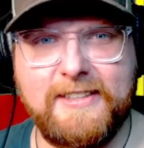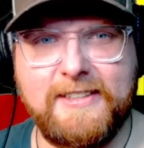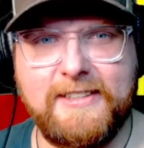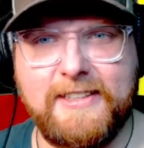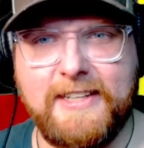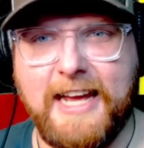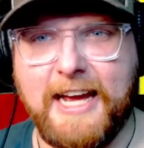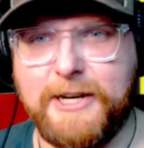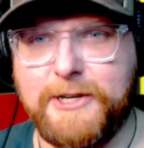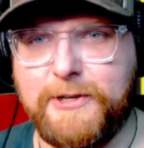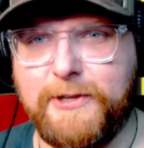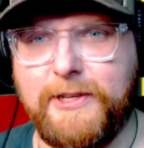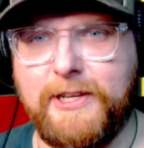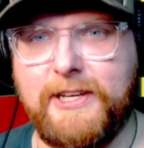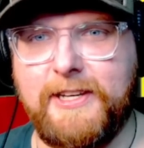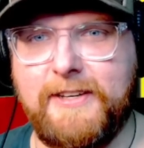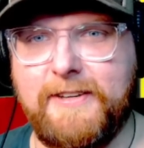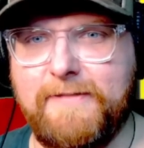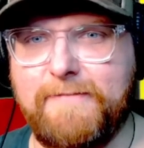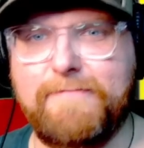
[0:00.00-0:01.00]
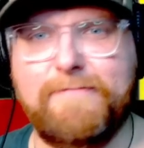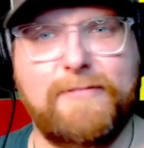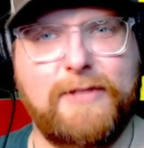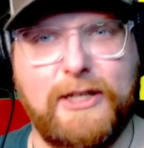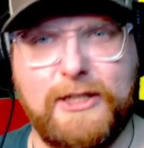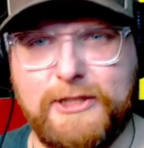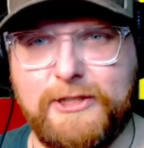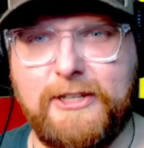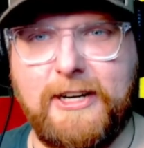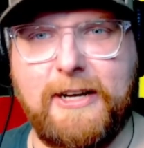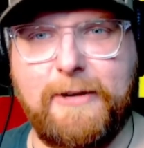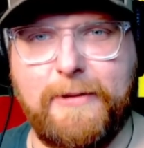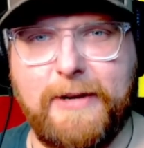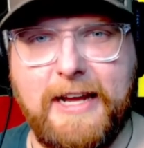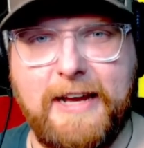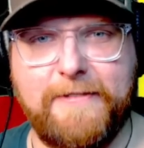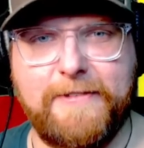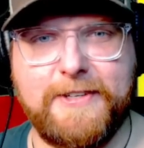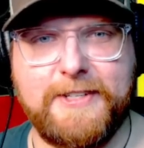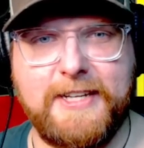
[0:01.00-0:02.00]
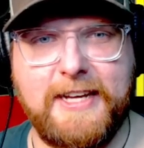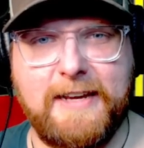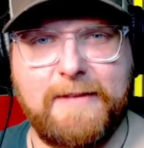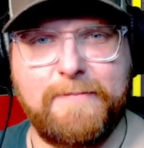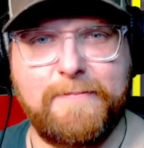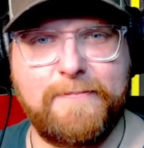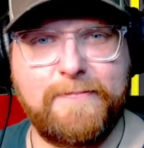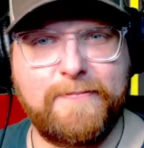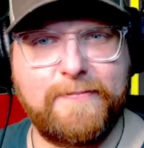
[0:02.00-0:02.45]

Naturally, Australia would have the same.